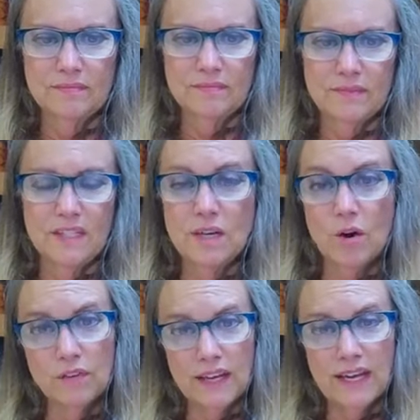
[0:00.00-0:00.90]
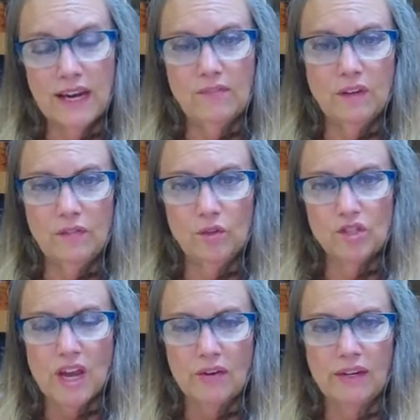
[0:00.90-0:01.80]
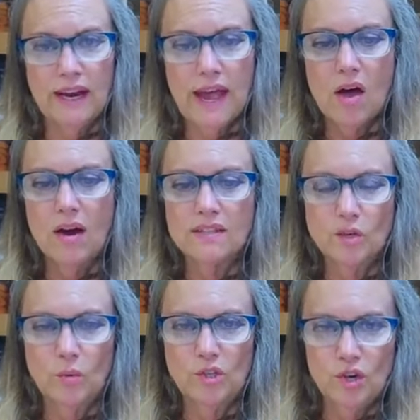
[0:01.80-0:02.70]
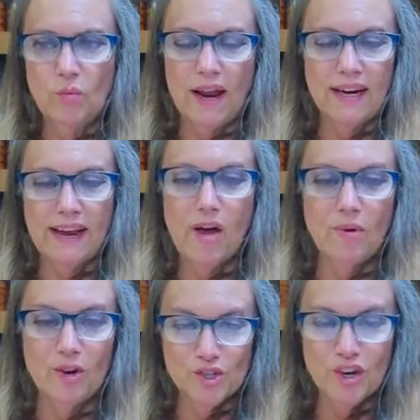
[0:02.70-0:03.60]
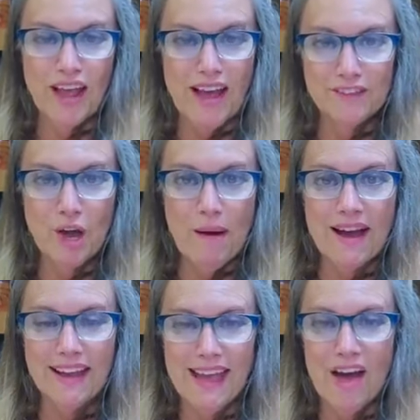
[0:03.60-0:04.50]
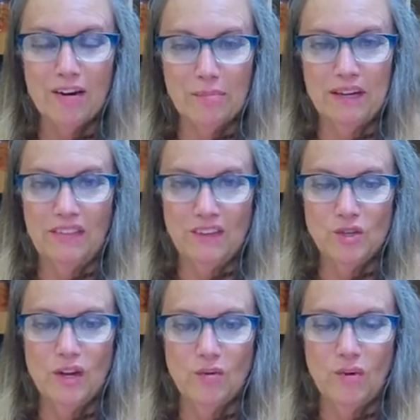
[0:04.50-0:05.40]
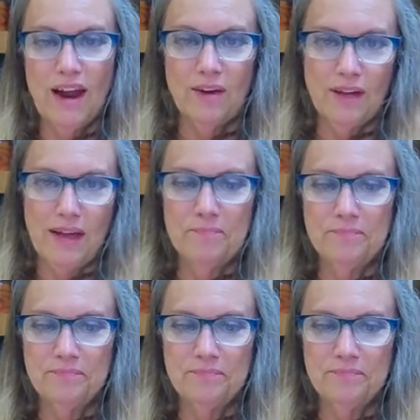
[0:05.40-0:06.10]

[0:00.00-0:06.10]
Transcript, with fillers: And don't forget, even if you're shouting it out, I still want you to write it down because you're going to have to go back and count how many of these you get right, okay?